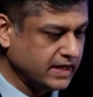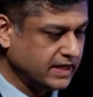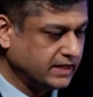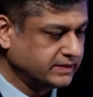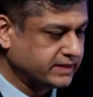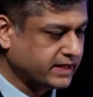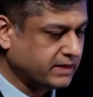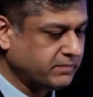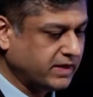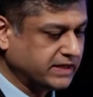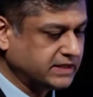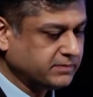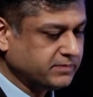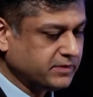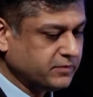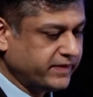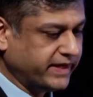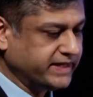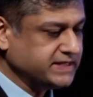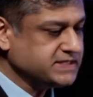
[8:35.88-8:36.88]
There are multiple
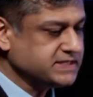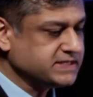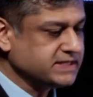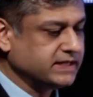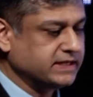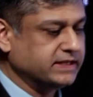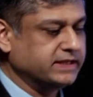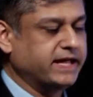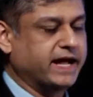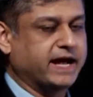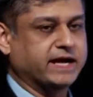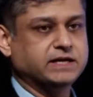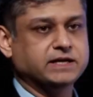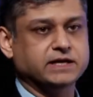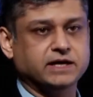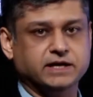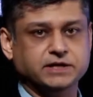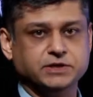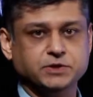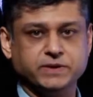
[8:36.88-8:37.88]
ways that
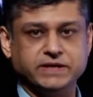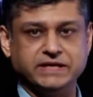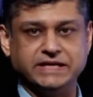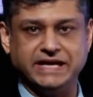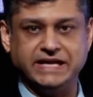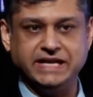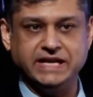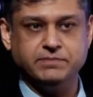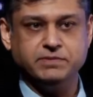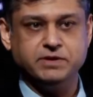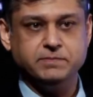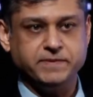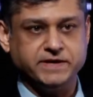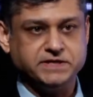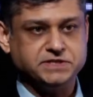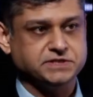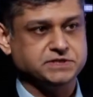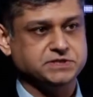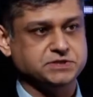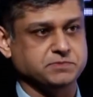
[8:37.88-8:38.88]
you can enable
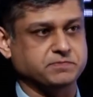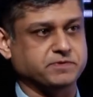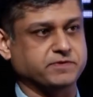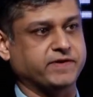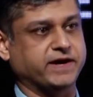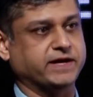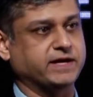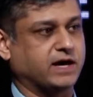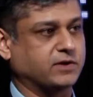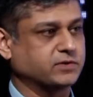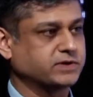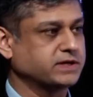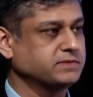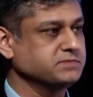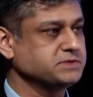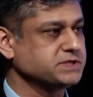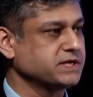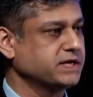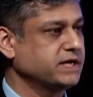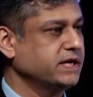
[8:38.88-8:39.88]
patients to provide
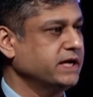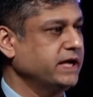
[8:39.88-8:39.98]
outcomes.